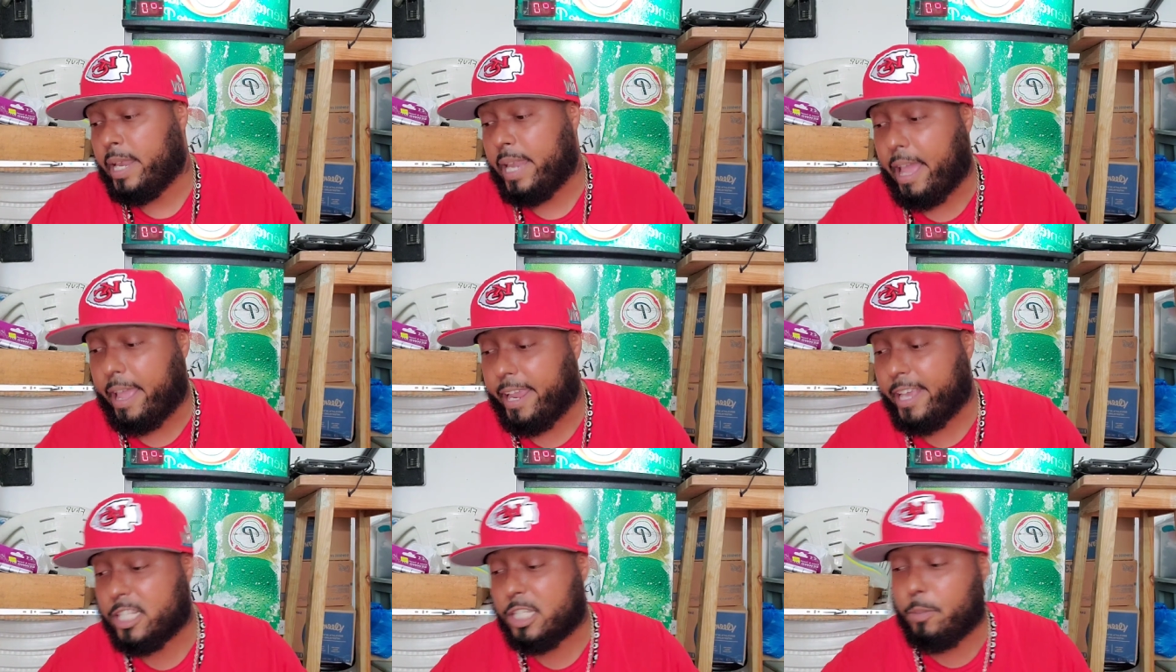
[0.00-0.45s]

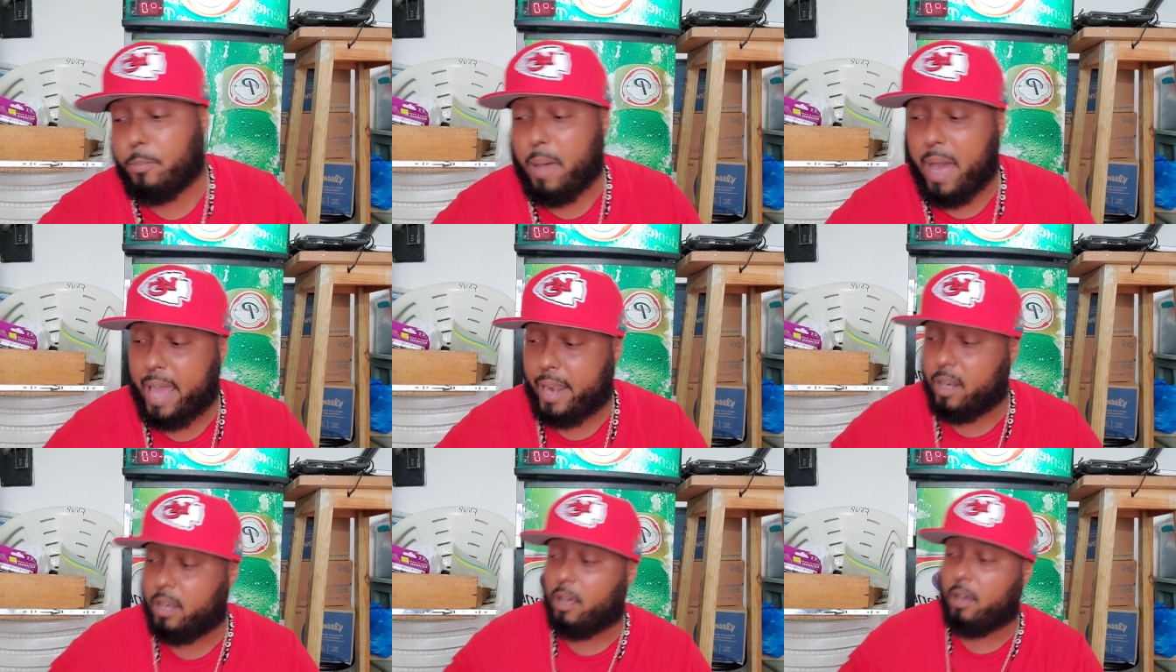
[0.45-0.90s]
Now here's a
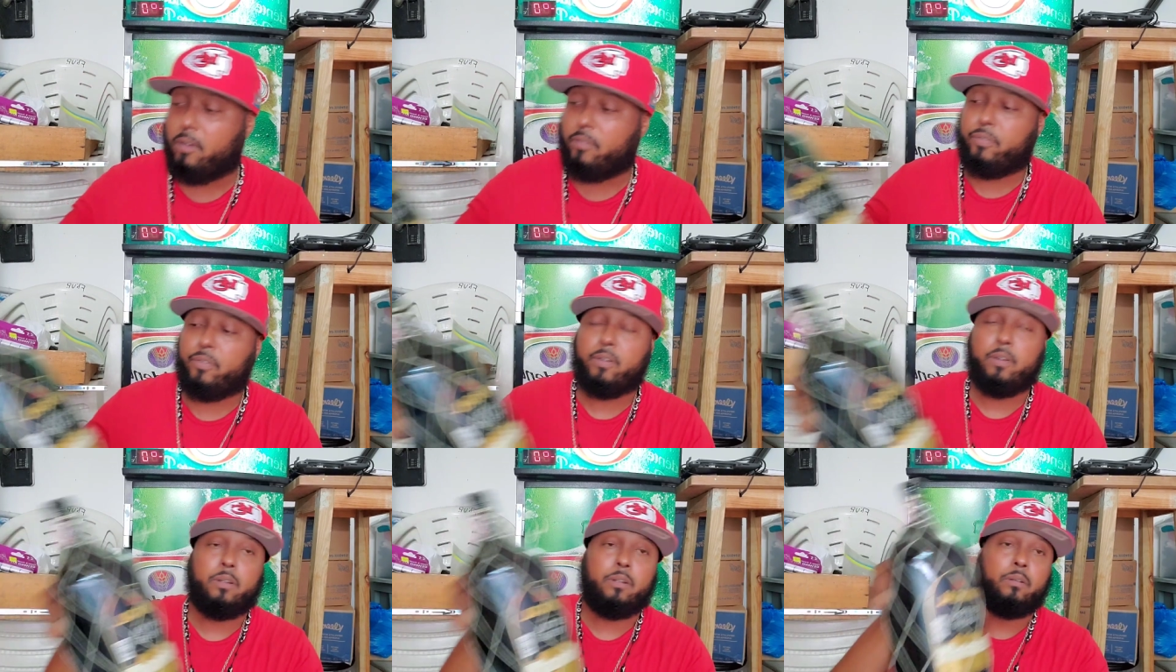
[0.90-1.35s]
bottle
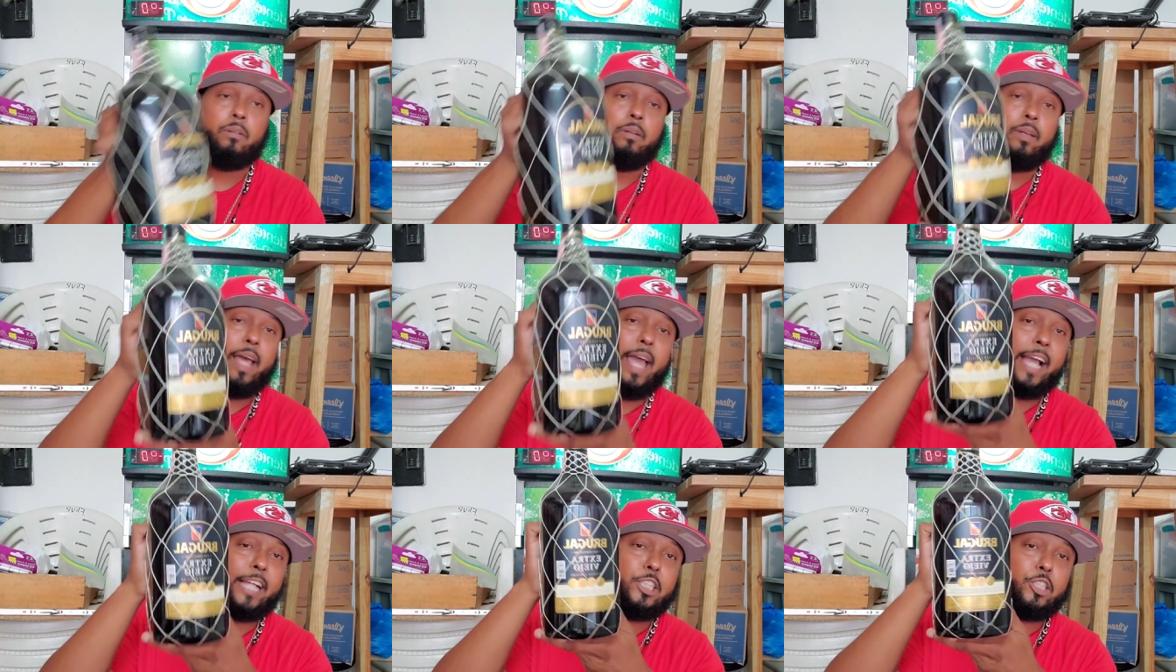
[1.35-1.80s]
of
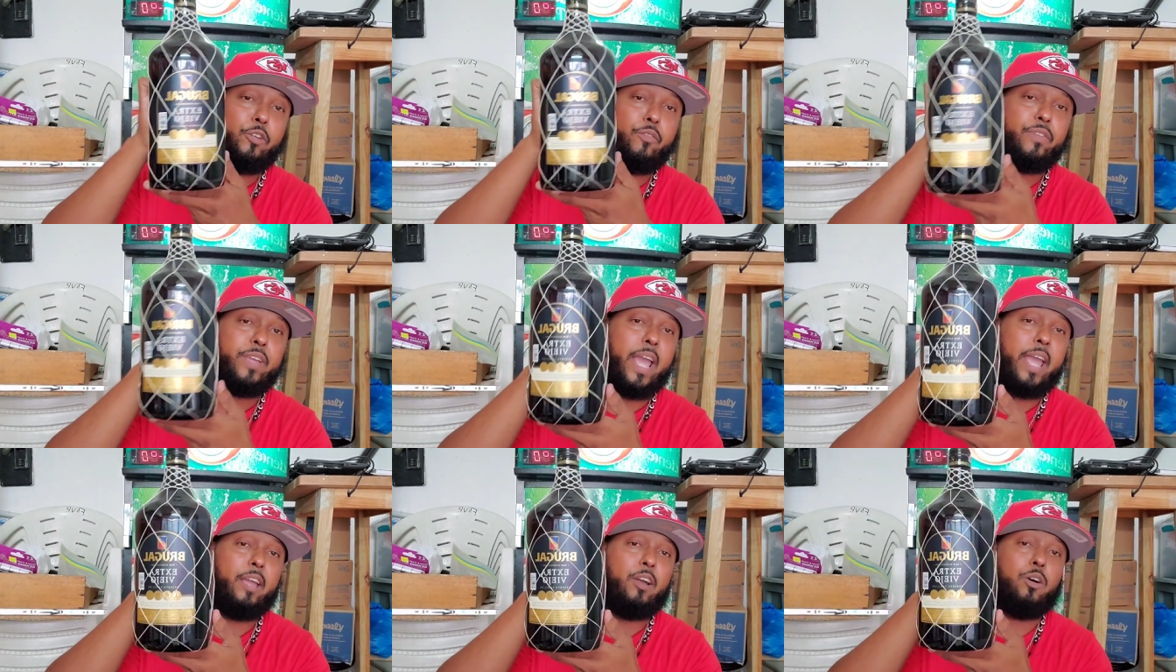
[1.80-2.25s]
Extra
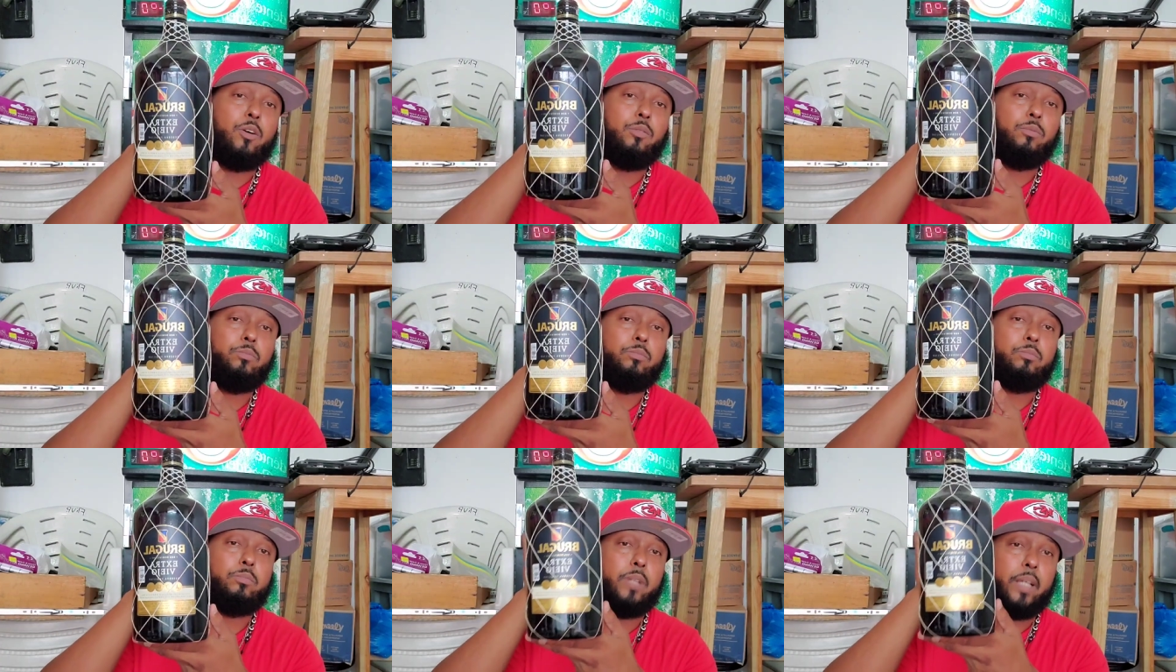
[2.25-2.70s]

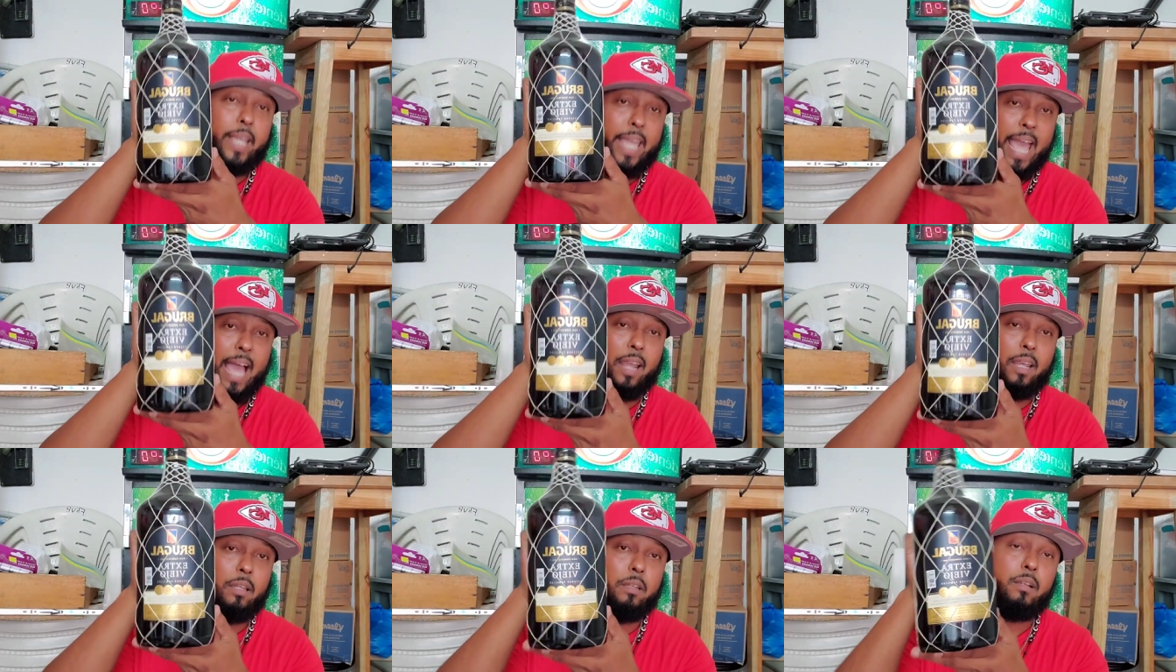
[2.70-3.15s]
Viejo, a
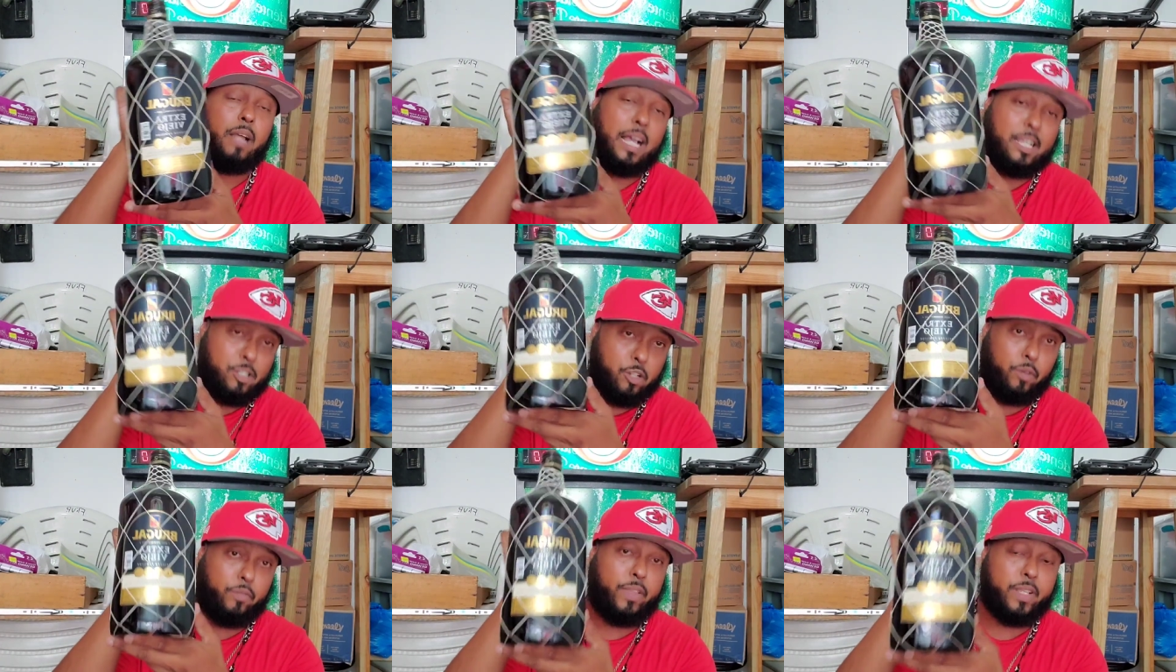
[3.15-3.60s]
gallon.
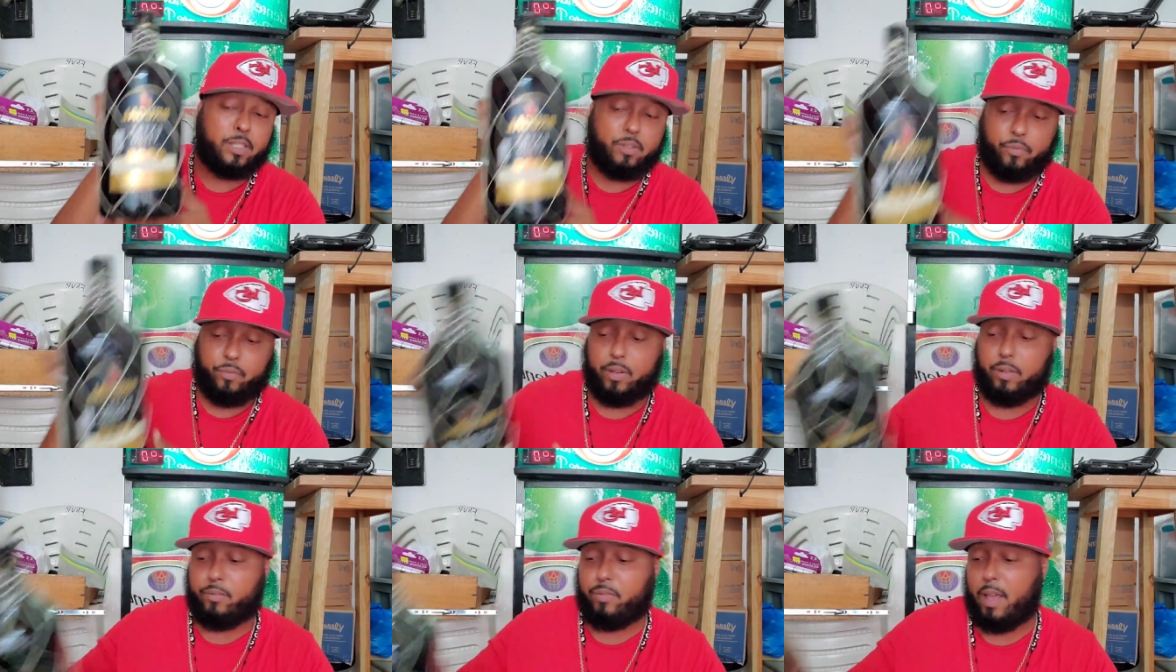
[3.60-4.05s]
I serve this
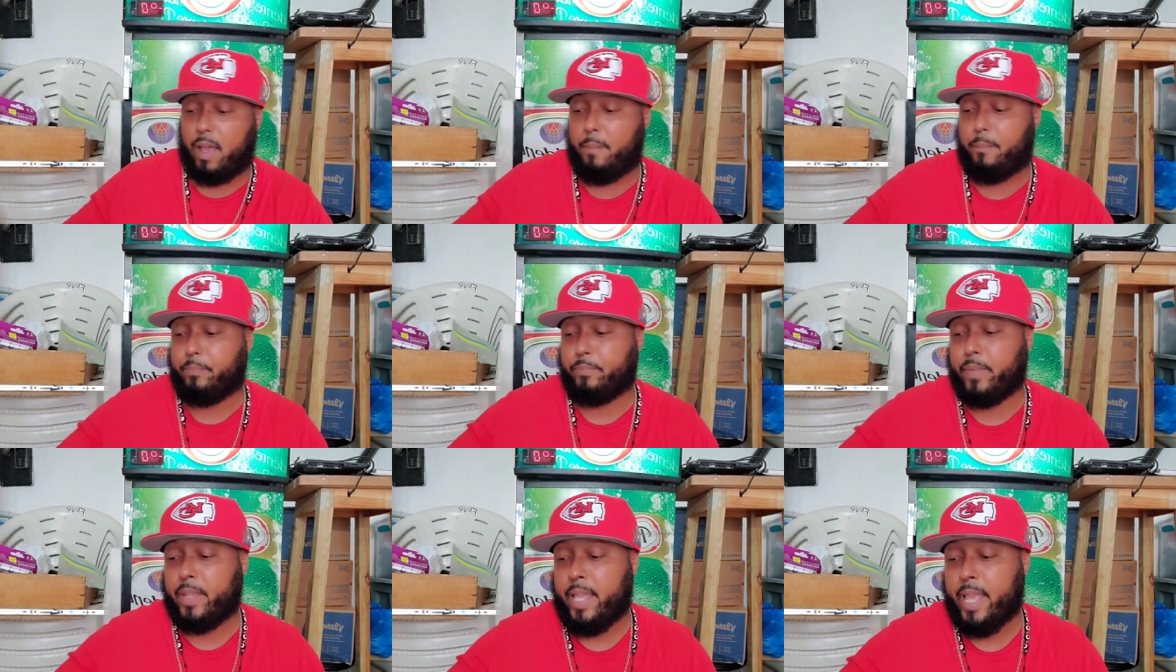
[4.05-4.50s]
in Flip Flop.